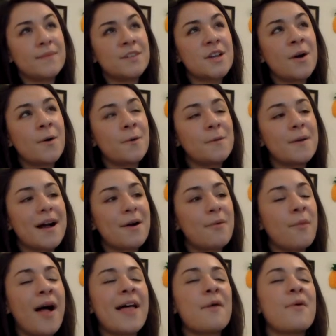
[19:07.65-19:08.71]
So
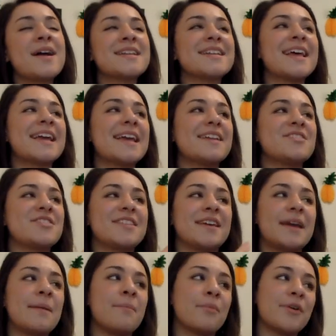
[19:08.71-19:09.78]
while I want to like just
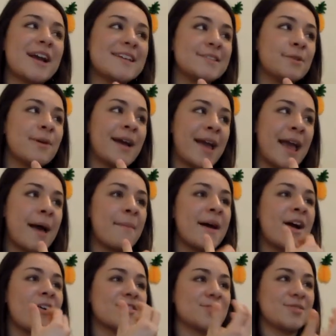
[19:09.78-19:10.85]
like embrace who I am,
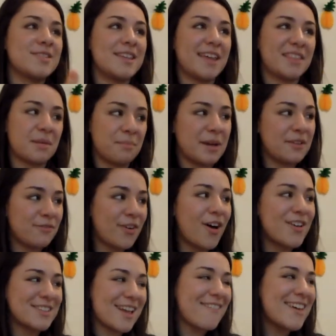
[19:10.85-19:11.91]
I also see like the
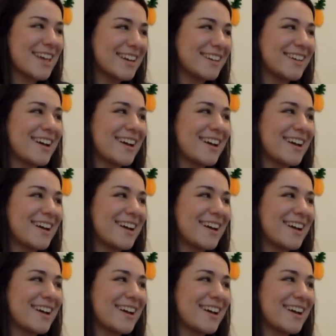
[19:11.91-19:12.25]
pitfalls of it.